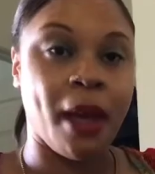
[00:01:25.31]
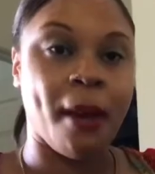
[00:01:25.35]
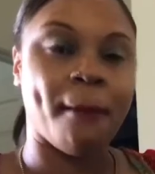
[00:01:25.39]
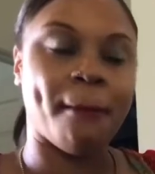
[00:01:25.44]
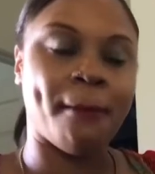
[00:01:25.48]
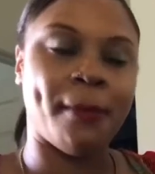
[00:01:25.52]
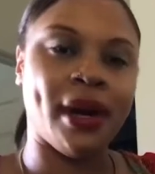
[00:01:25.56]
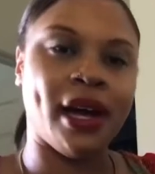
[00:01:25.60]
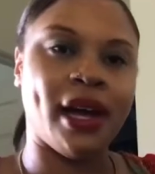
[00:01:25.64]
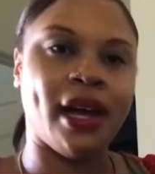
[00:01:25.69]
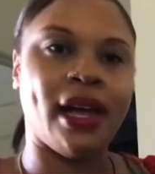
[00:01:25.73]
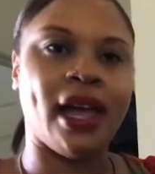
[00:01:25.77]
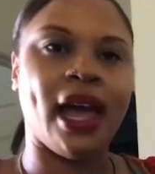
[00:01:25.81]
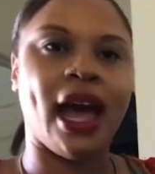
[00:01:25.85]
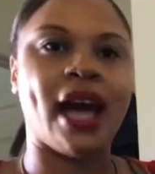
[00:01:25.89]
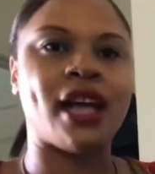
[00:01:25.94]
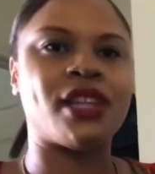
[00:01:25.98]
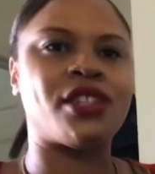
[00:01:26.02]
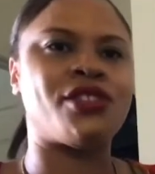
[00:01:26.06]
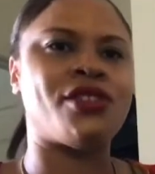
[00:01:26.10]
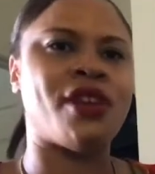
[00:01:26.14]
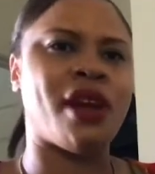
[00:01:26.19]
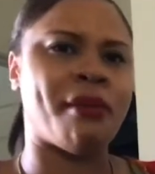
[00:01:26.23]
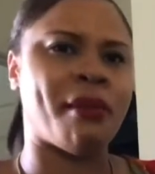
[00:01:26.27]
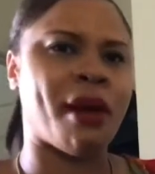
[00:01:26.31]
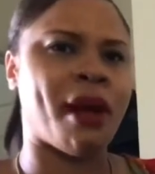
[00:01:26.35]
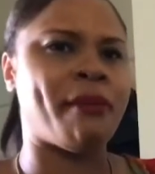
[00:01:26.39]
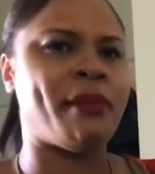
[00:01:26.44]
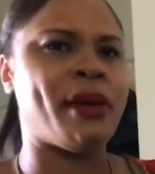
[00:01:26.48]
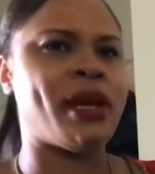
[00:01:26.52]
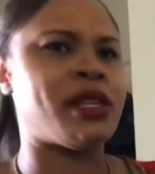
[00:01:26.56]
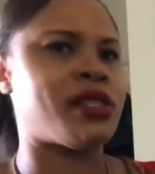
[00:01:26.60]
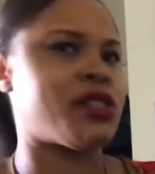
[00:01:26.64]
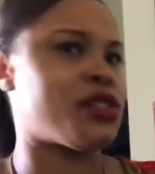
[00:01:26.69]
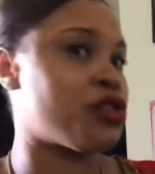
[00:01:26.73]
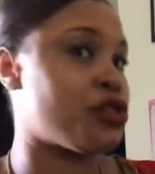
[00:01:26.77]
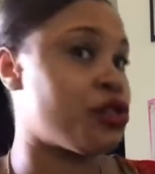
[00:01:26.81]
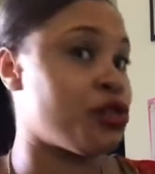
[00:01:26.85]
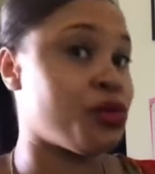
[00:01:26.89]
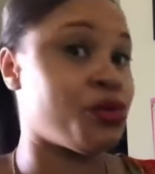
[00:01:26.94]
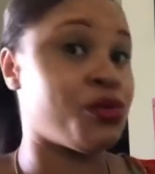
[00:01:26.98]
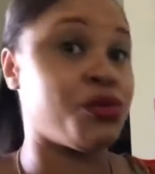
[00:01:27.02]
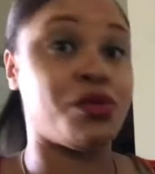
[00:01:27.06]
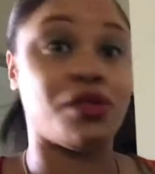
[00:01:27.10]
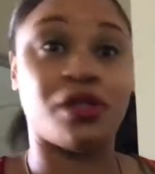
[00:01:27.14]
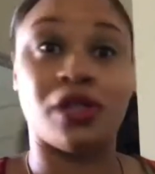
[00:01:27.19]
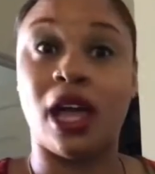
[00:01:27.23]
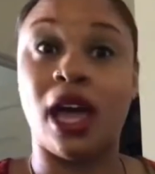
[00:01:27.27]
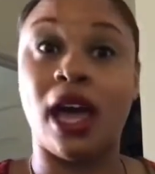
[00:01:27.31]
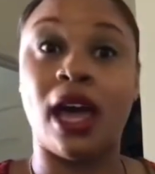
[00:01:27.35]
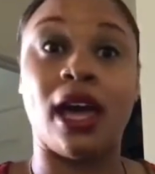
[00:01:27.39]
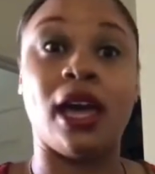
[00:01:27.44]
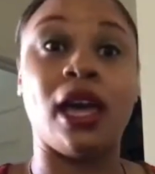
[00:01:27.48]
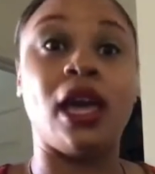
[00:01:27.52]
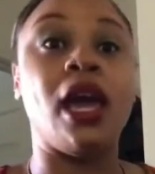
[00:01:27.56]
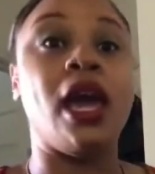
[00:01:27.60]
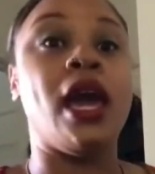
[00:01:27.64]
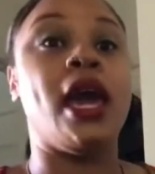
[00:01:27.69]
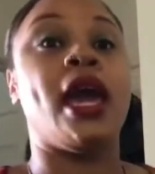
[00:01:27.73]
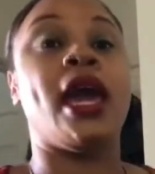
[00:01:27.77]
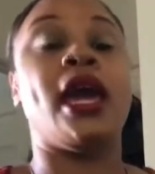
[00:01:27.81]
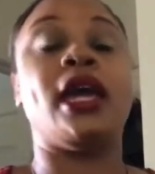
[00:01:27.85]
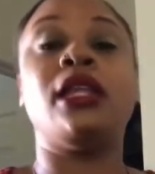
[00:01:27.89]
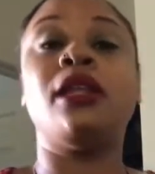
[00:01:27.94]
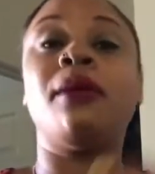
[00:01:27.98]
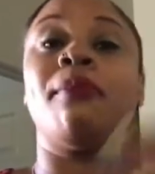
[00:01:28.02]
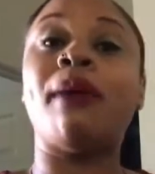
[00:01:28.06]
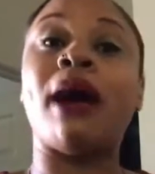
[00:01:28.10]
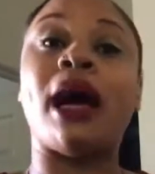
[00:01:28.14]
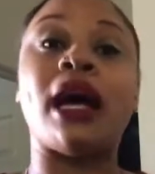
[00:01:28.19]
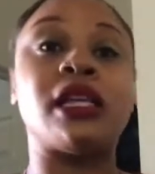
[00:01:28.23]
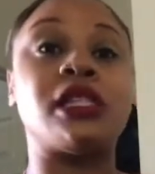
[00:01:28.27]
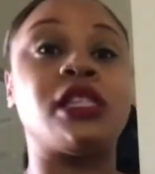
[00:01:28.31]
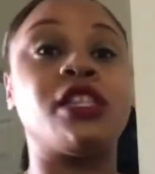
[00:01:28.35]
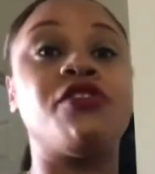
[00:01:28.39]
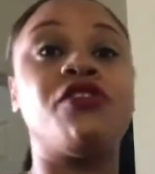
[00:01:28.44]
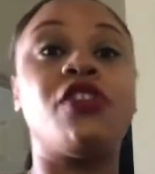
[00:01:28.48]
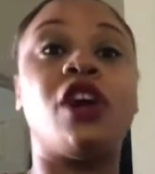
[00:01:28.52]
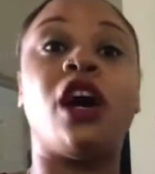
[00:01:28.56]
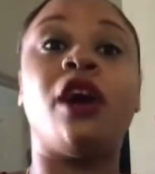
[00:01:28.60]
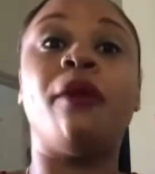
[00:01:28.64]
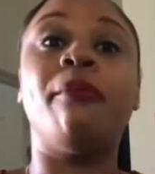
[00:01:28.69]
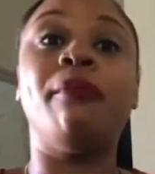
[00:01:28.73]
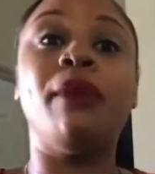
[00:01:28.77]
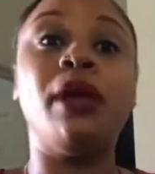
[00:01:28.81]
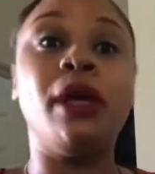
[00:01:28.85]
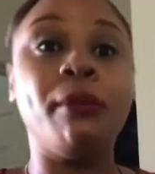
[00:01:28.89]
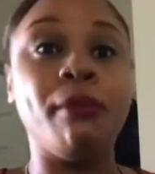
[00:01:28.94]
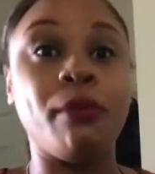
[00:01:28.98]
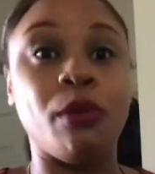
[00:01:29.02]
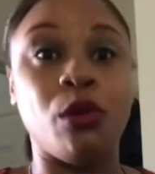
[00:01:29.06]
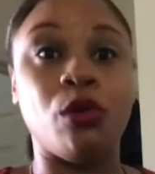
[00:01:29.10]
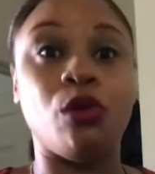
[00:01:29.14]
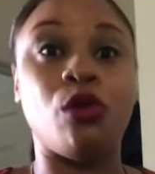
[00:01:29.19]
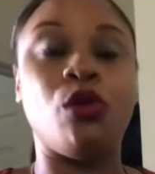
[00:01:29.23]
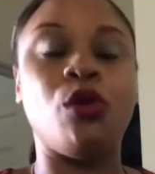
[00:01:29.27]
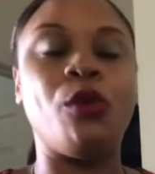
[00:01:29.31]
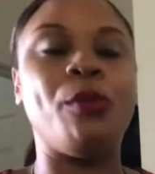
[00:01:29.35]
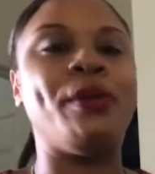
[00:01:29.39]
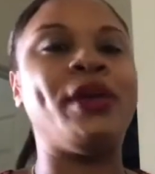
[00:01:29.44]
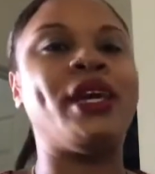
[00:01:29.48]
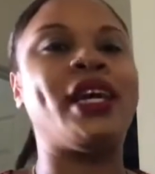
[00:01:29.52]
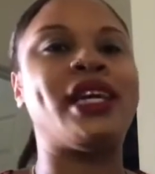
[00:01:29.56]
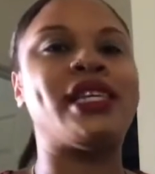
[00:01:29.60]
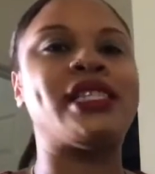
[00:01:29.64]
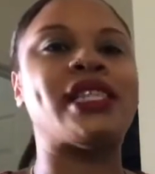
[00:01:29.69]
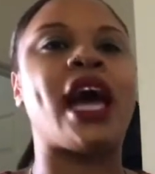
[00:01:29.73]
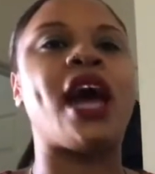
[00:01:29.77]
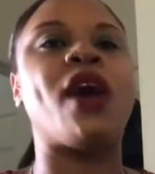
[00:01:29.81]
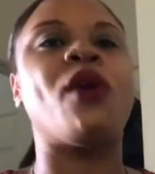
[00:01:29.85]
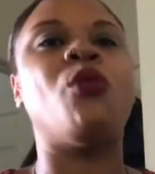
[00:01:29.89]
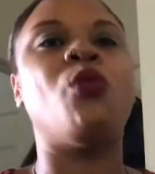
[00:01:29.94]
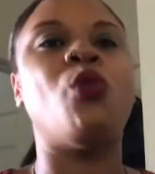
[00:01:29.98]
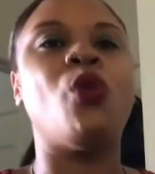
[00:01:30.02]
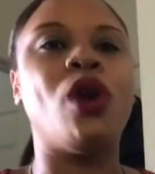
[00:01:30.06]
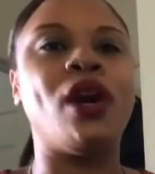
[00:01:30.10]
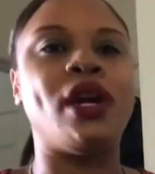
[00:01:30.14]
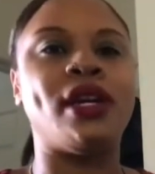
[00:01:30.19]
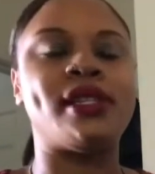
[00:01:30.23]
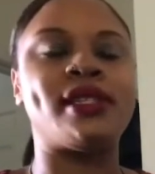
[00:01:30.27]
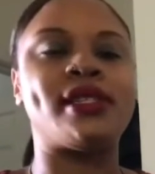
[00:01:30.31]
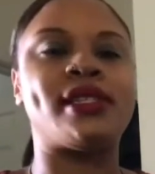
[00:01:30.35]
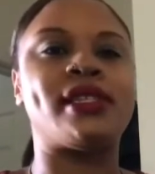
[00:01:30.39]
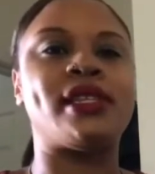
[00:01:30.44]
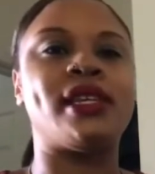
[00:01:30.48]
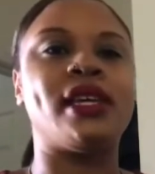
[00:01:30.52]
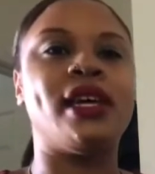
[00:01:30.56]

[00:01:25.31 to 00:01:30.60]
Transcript: But I try my best to stay in a positive, upbeat mood because I want